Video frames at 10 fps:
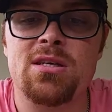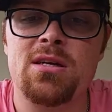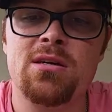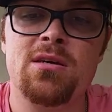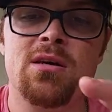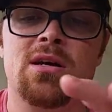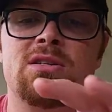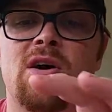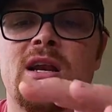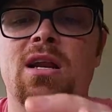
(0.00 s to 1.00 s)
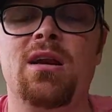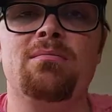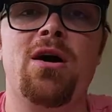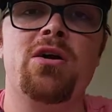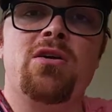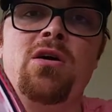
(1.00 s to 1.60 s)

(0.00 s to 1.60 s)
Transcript: a tiny little motor.